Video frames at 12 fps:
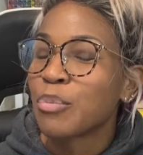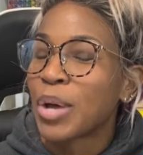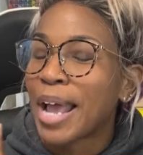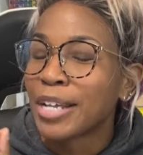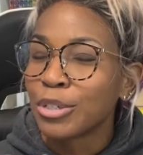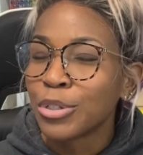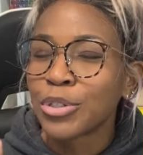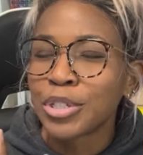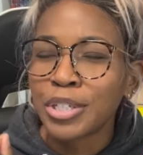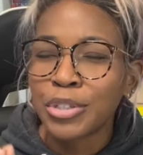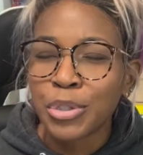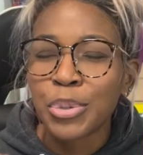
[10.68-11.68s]
what I
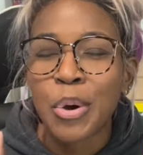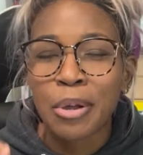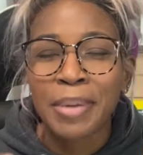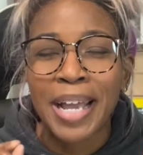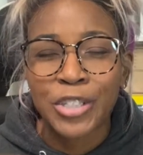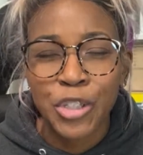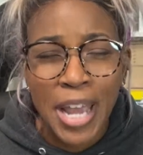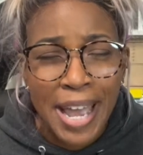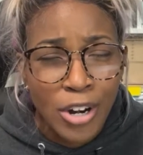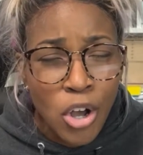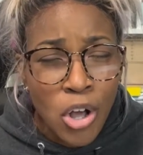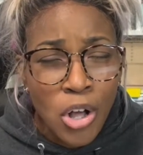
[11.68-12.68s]
usually do on my
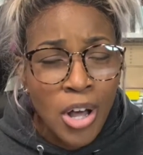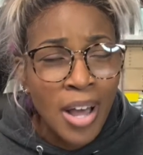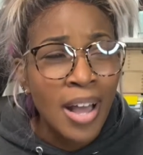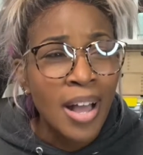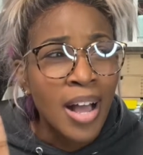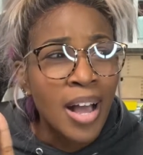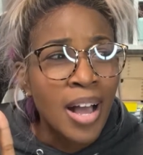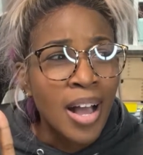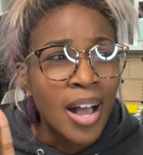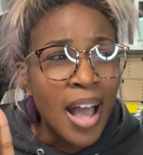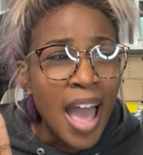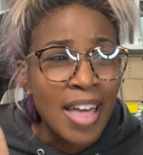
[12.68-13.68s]
channel,
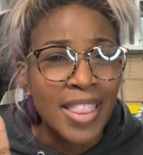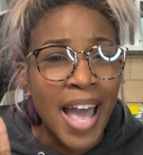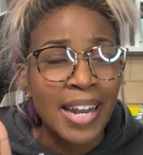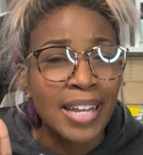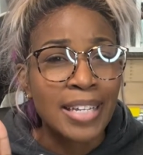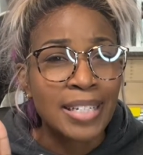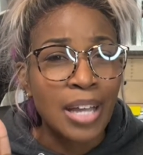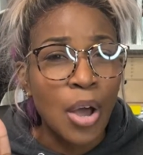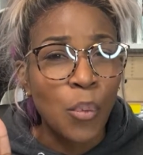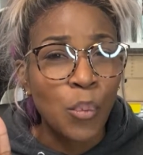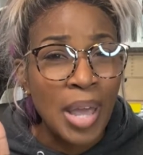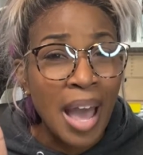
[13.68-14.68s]
and that is
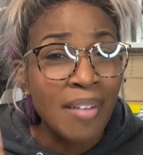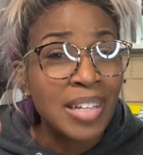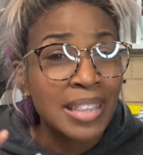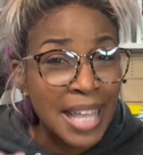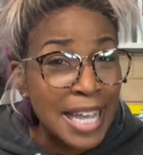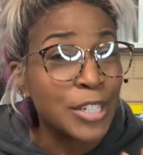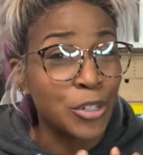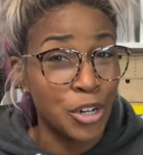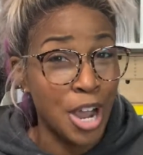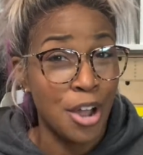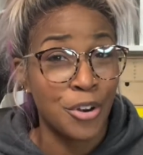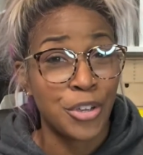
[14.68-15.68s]
we have a laser
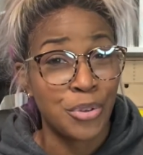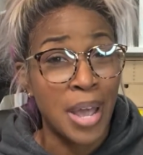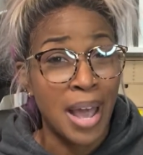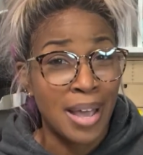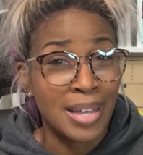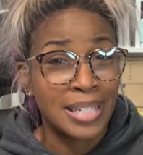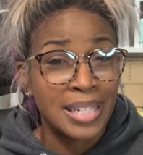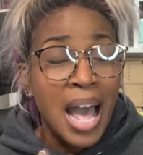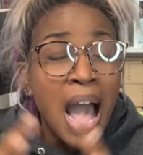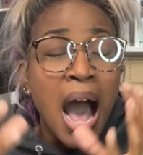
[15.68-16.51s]
cutter, you guys.